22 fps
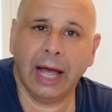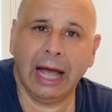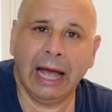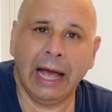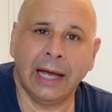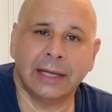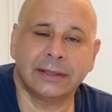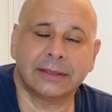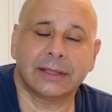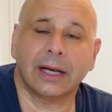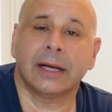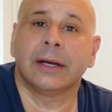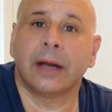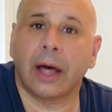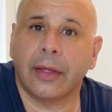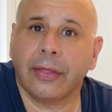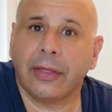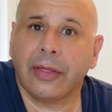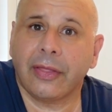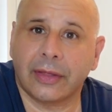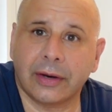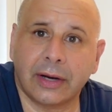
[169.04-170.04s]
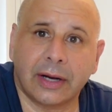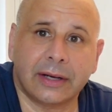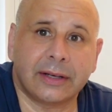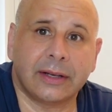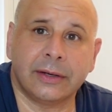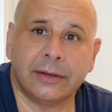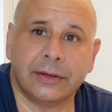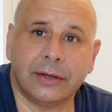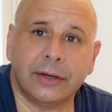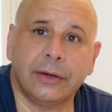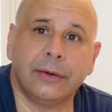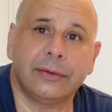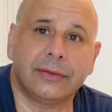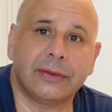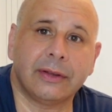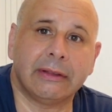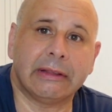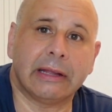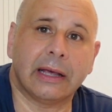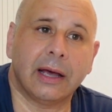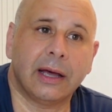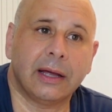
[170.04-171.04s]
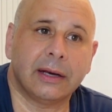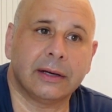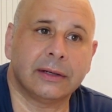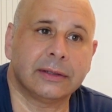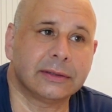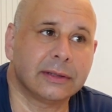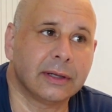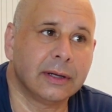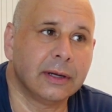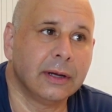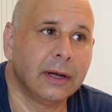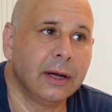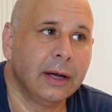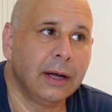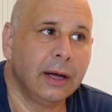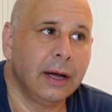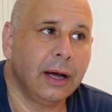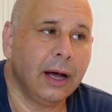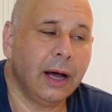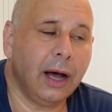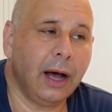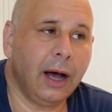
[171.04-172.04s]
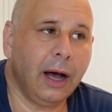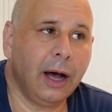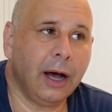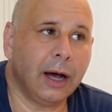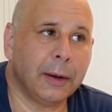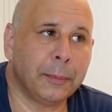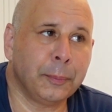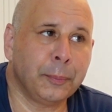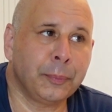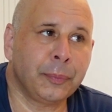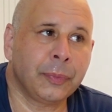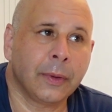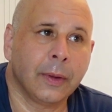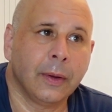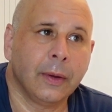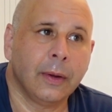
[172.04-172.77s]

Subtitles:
and another that I didn't use in the end.